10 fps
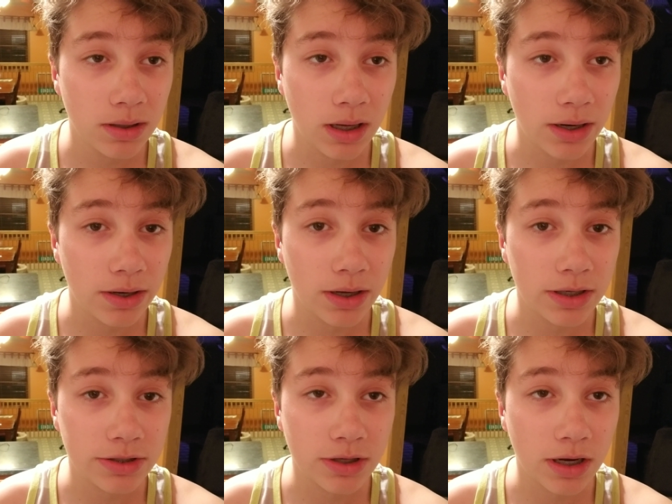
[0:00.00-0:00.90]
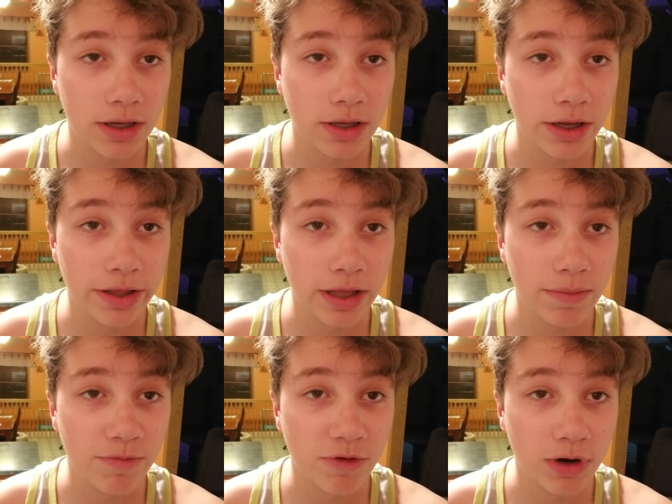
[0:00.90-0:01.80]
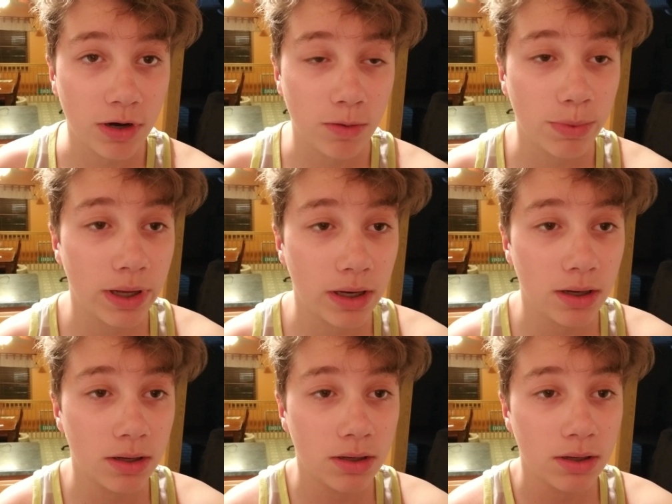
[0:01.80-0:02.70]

I don't know. I just thought I'd tell you that before I go to bed.